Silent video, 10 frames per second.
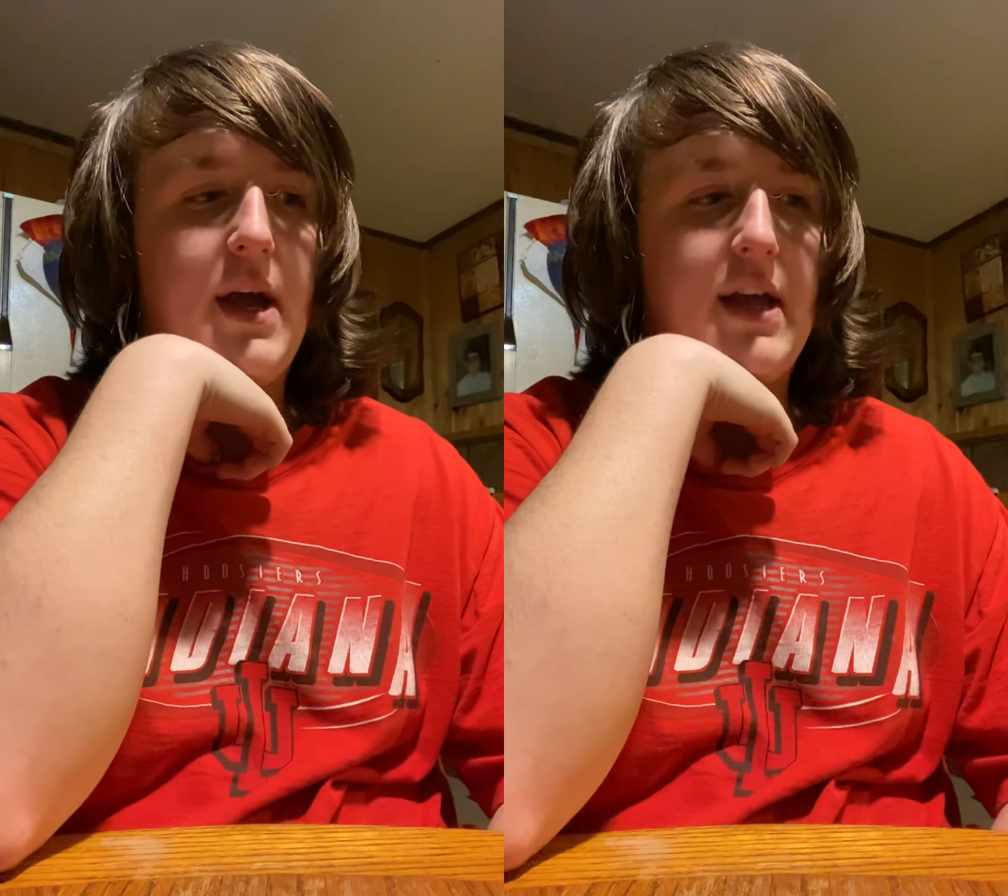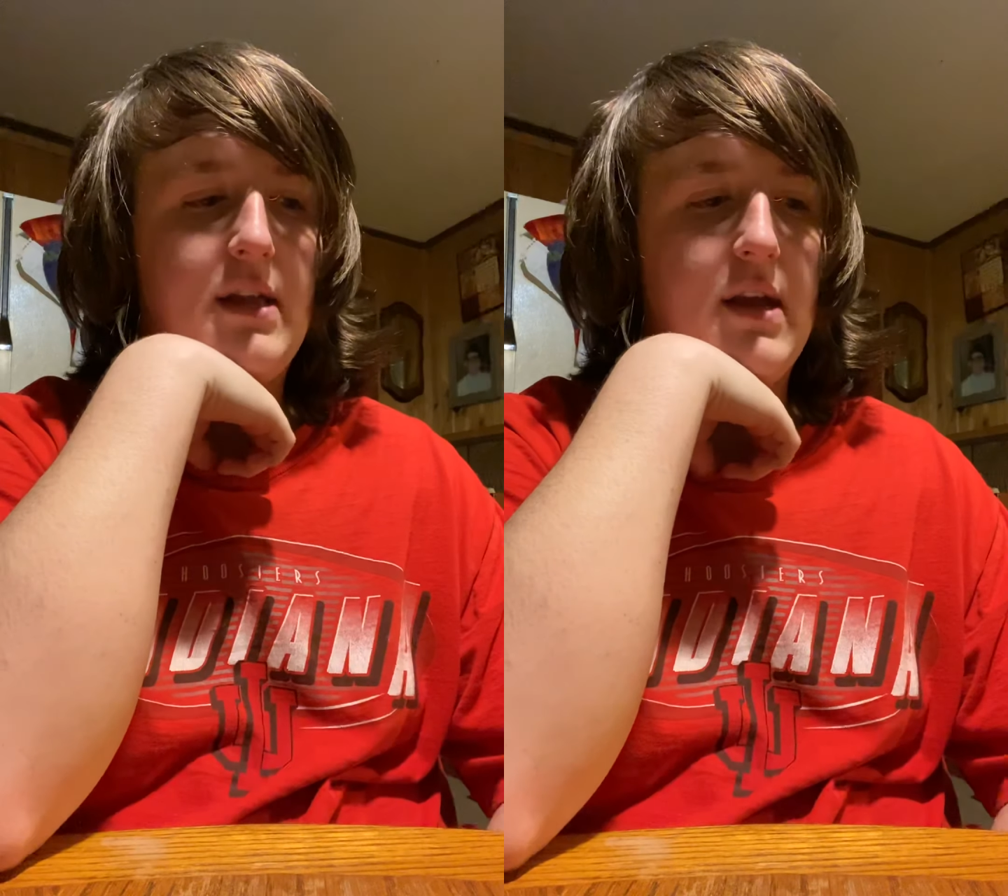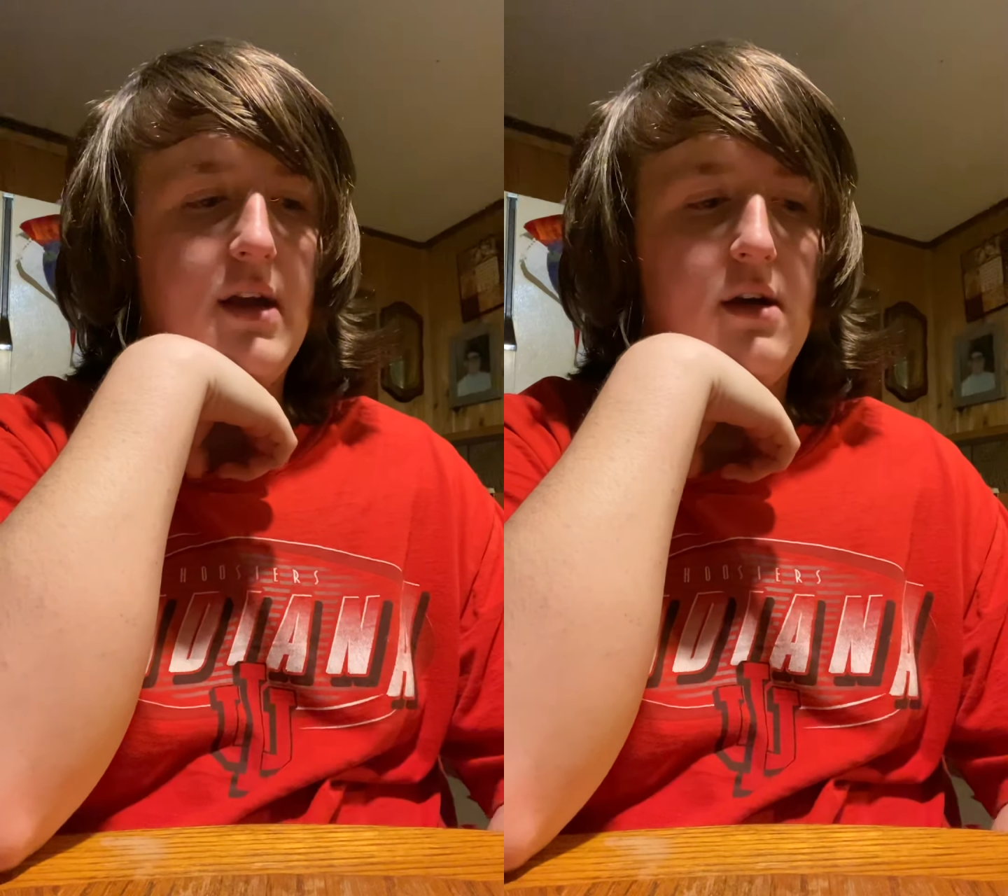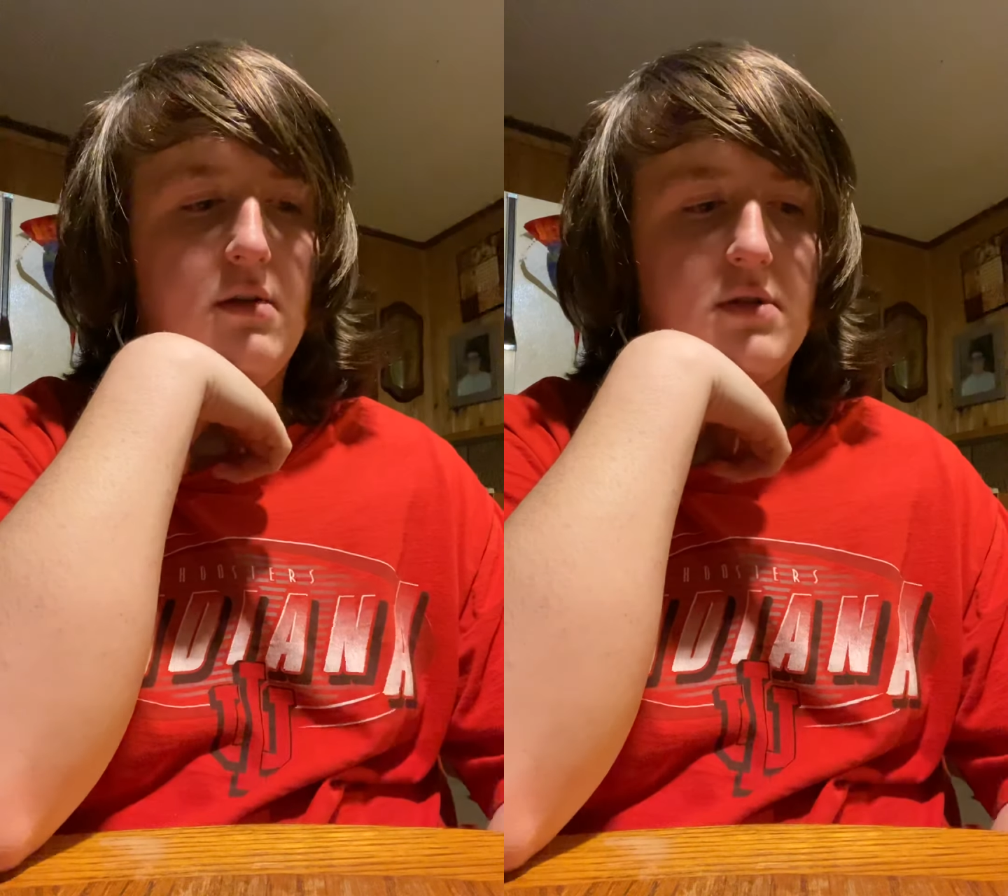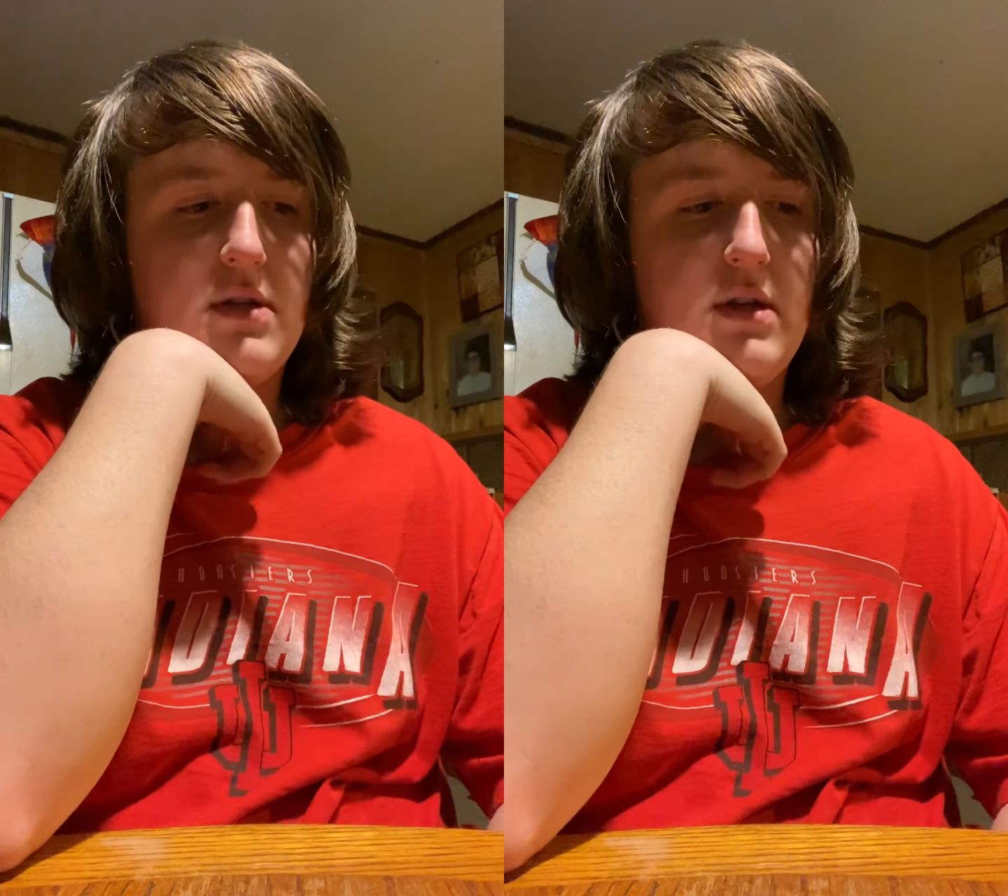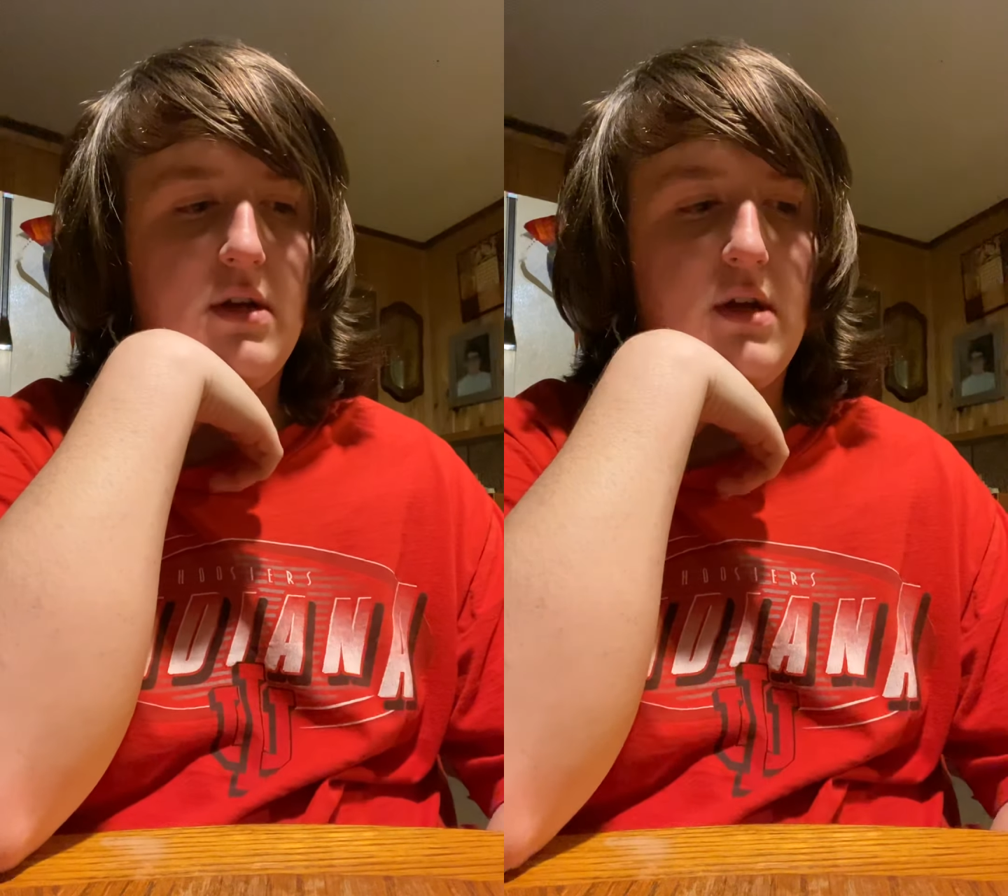back in the house.